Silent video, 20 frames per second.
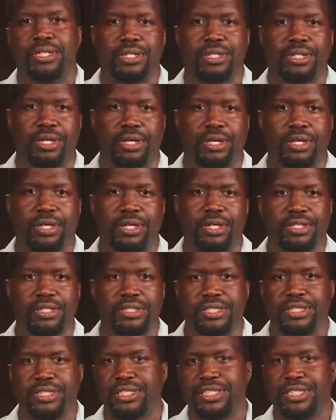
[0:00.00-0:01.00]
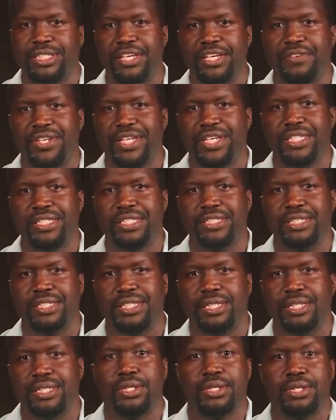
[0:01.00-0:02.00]
cars, TVs,
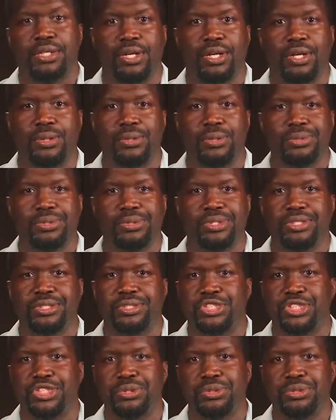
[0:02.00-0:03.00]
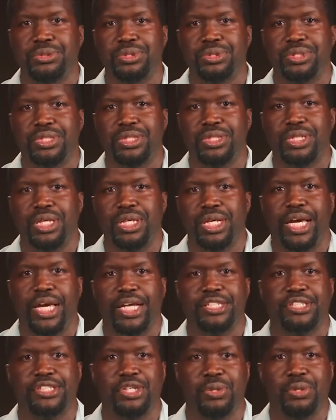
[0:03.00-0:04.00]
clothes, shoes,
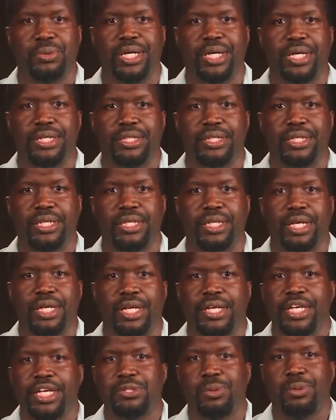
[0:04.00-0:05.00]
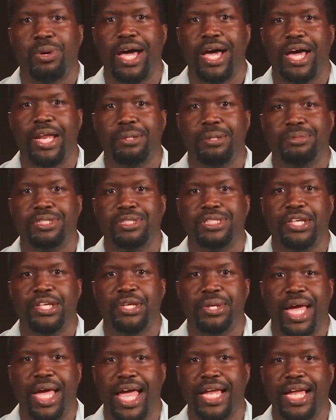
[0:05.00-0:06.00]
and so on. These were items that
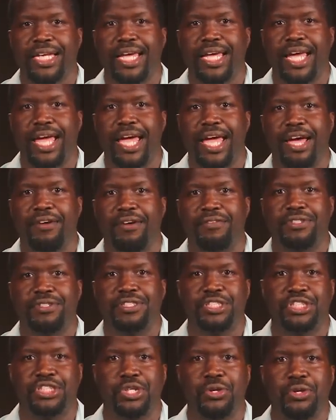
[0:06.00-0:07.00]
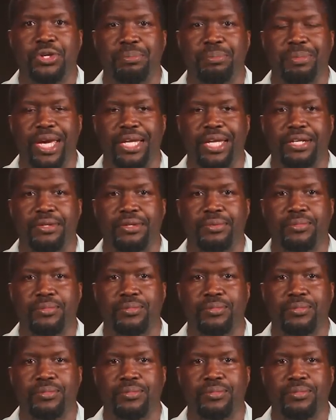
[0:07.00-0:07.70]
you had to have to show you made it.